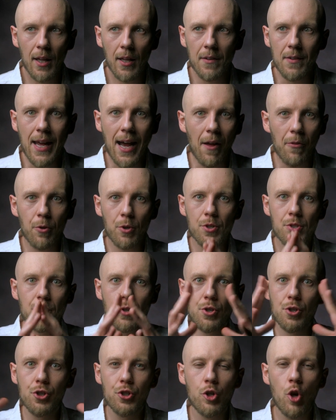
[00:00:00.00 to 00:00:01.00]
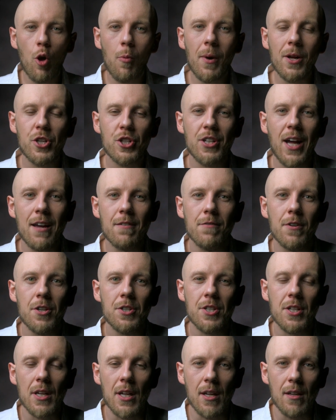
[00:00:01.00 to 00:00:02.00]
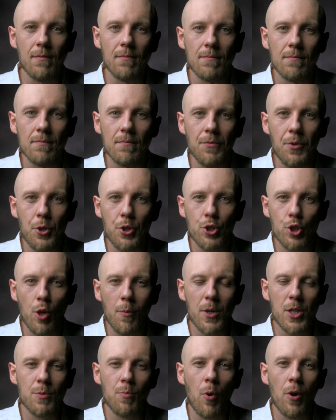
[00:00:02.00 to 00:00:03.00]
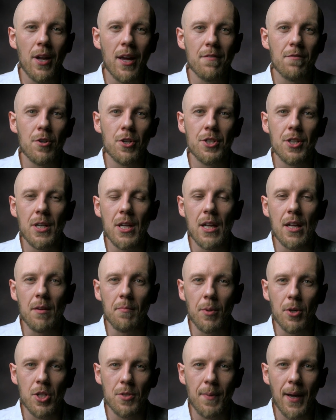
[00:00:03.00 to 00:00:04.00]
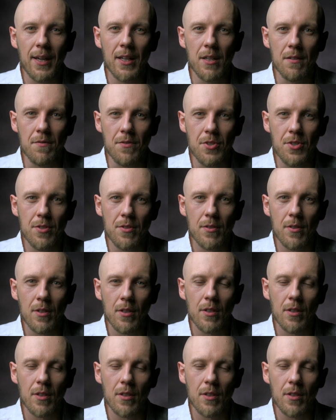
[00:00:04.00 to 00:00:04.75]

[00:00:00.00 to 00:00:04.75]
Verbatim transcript: now there's so much diversity. There's so much more diversity in perspectives.